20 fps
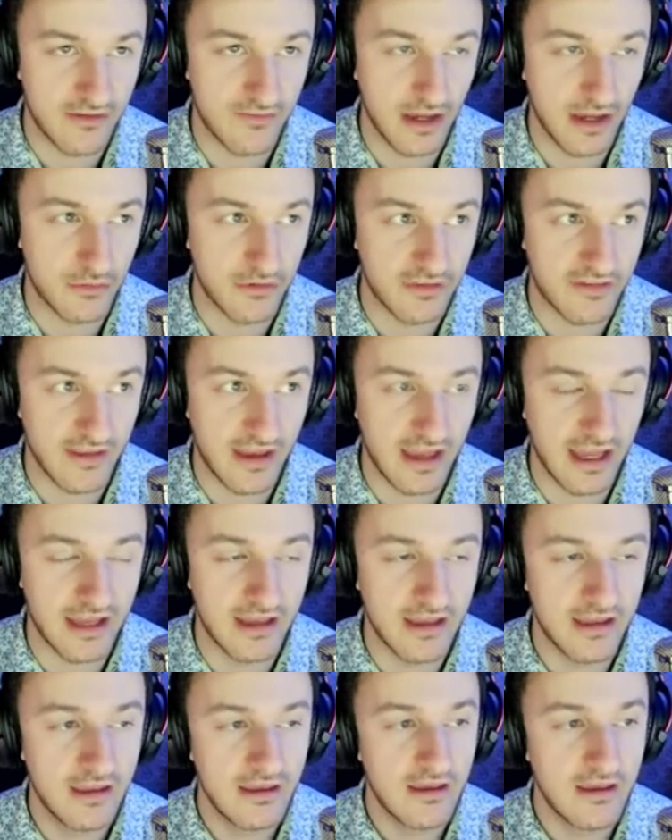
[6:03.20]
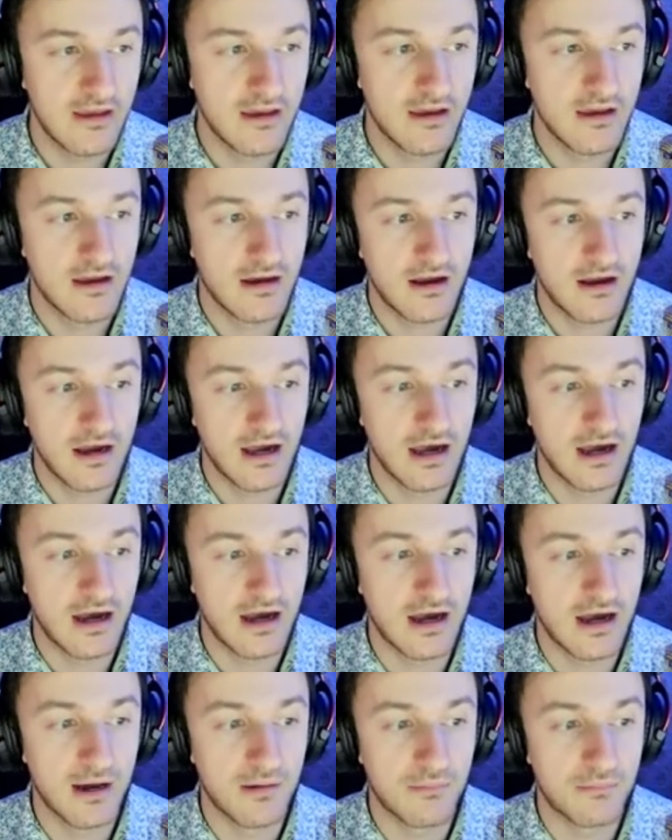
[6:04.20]
I would say.
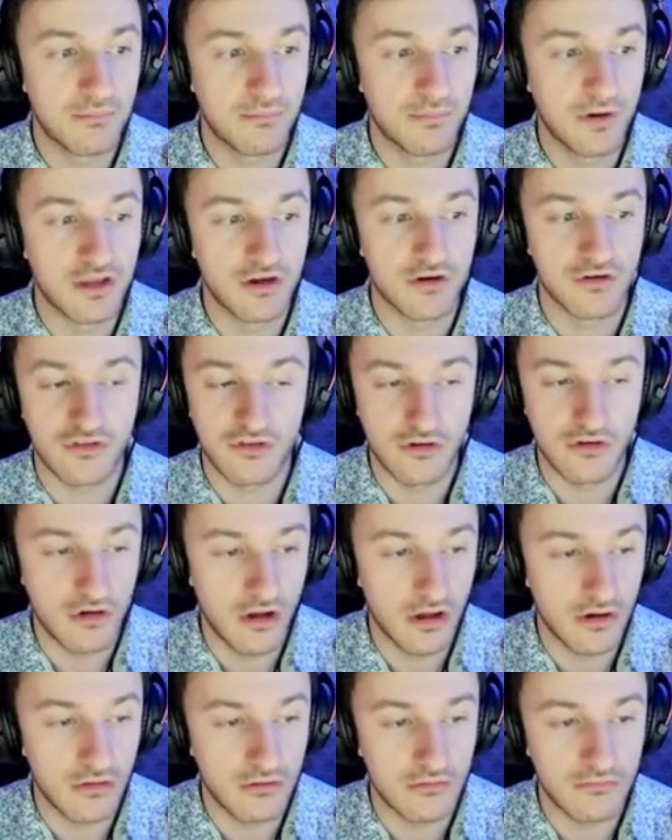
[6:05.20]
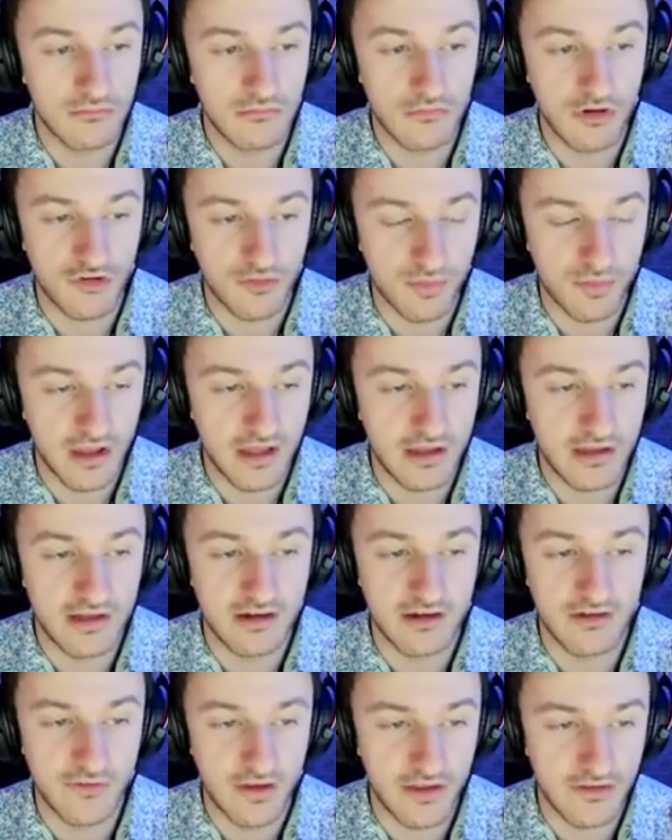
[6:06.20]
But you're split into
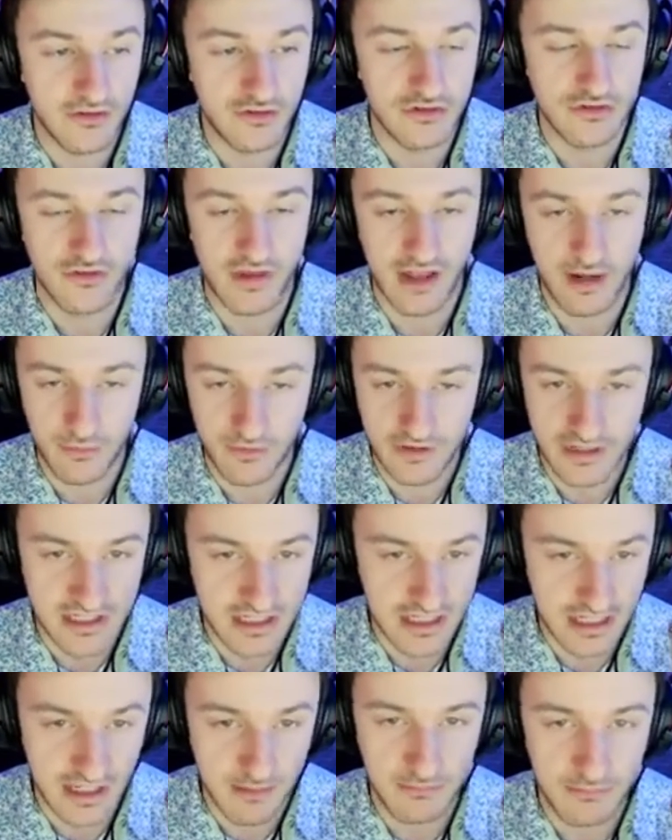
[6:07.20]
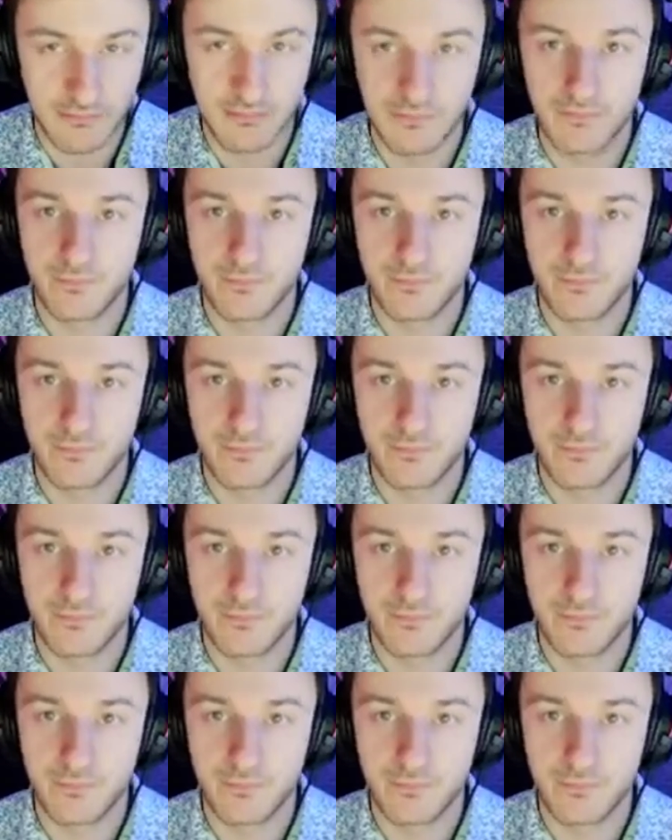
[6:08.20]
divisions. You sign up with a team.